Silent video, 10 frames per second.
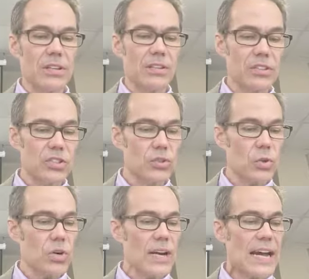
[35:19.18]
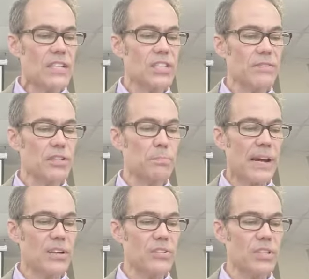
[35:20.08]
the storehouse of his
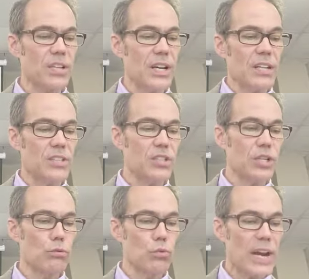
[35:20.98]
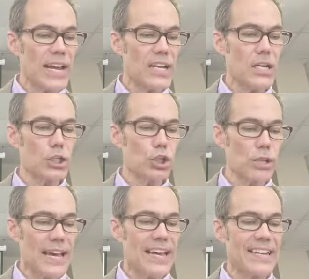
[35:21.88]
bounty, to send rain on your
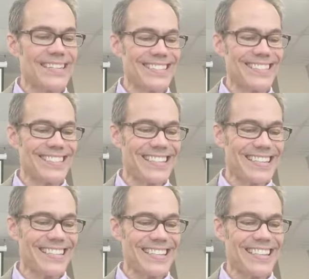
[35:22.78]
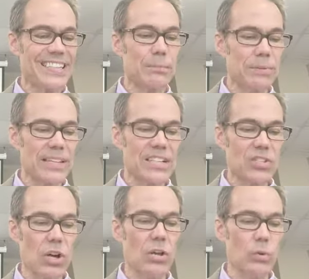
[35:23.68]
land in season and to bless
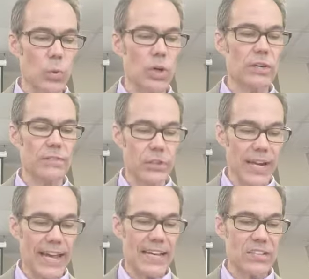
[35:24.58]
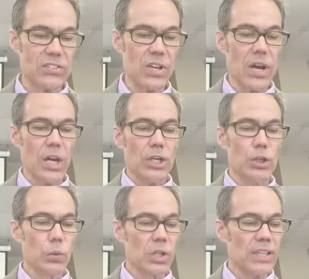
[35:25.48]
all the work of your hands.
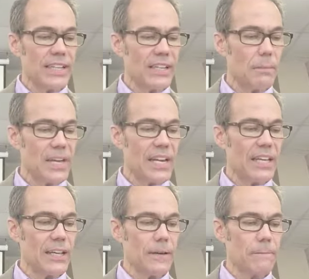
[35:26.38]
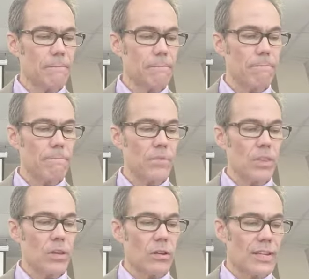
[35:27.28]
You will lend to many
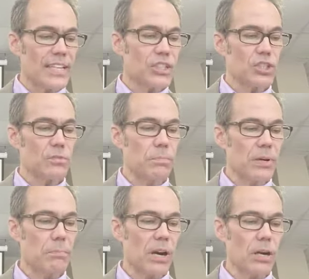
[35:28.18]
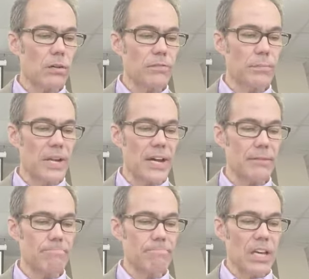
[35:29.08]
nations, but borrow from
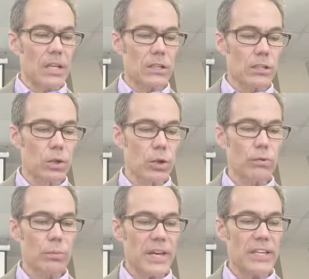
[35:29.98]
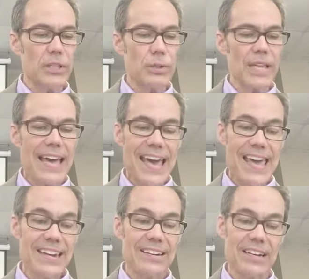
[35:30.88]
none. The Lord will make you the
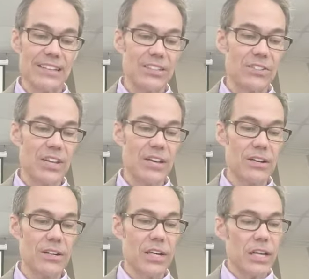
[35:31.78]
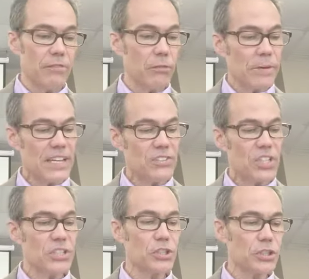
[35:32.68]
head, not the tail. If you pay
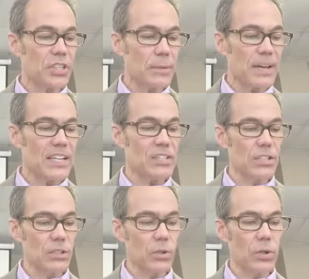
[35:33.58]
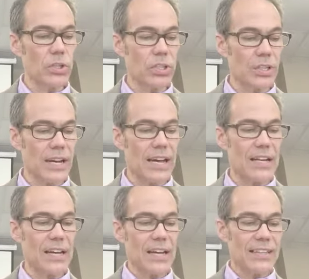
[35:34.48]
attention to the commands of the Lord your
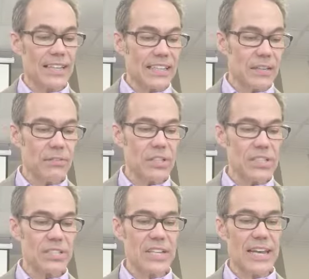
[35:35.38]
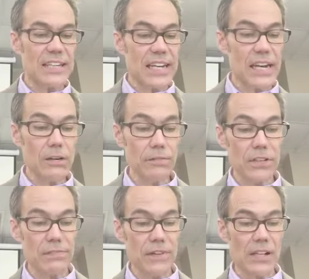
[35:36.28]
God that I give you this day and
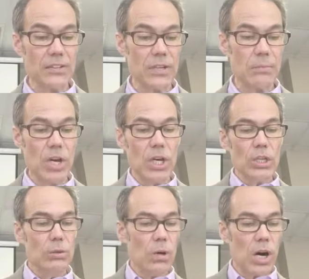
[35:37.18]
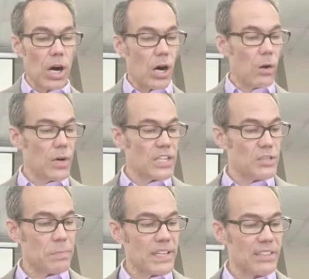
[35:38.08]
carefully follow them, you will always
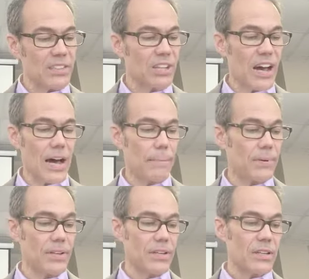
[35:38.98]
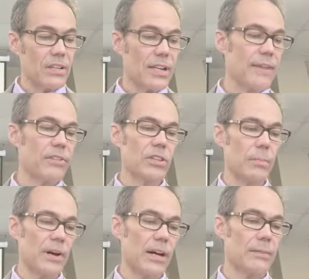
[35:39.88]
be at the top, never at the
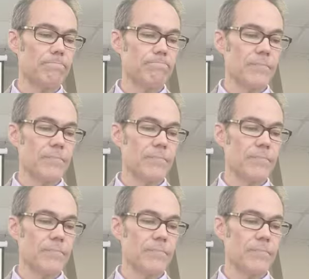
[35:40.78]
bottom.